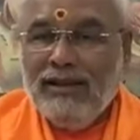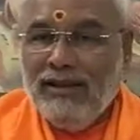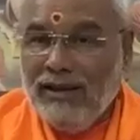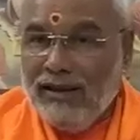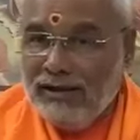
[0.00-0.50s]

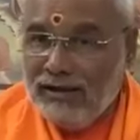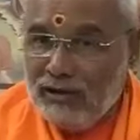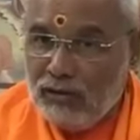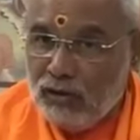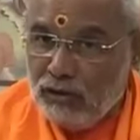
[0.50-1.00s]
Then in
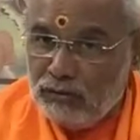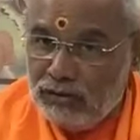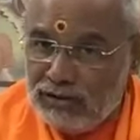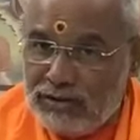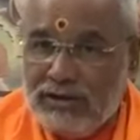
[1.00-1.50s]
the
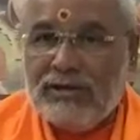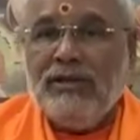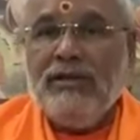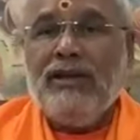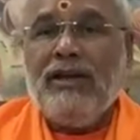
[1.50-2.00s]

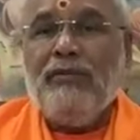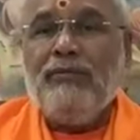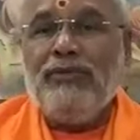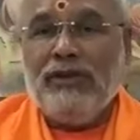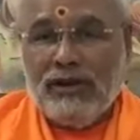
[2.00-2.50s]
conversation, they
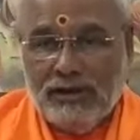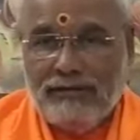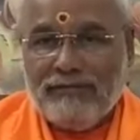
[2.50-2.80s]
kept saying.